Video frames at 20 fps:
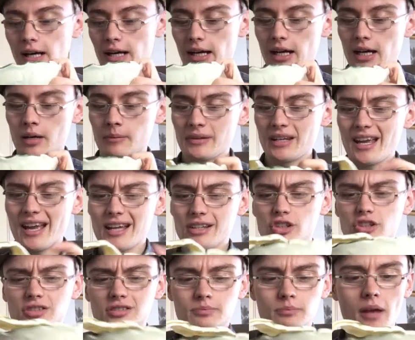um, yeah, it
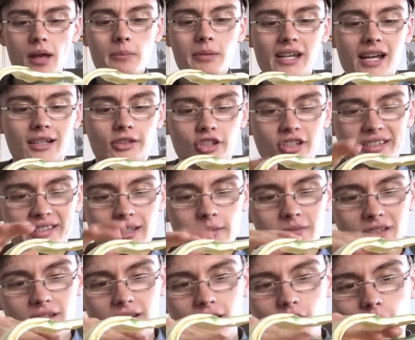just maybe actually
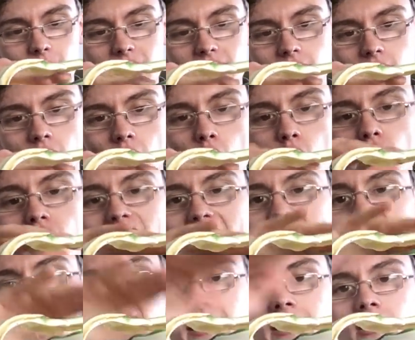seems a little bit low,
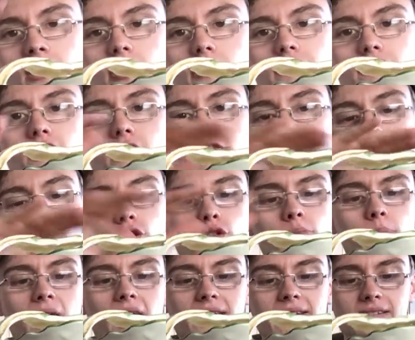that handle, for a
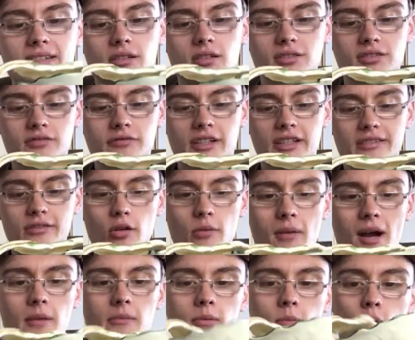fruit basket or something. So it
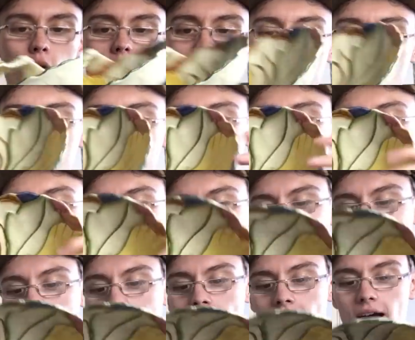might be more for
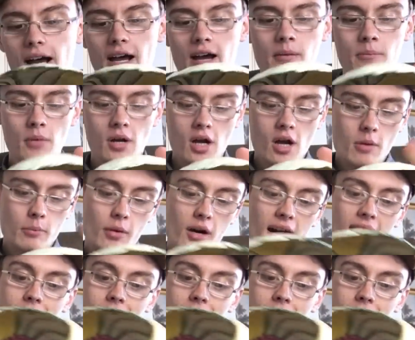flowers. Um, but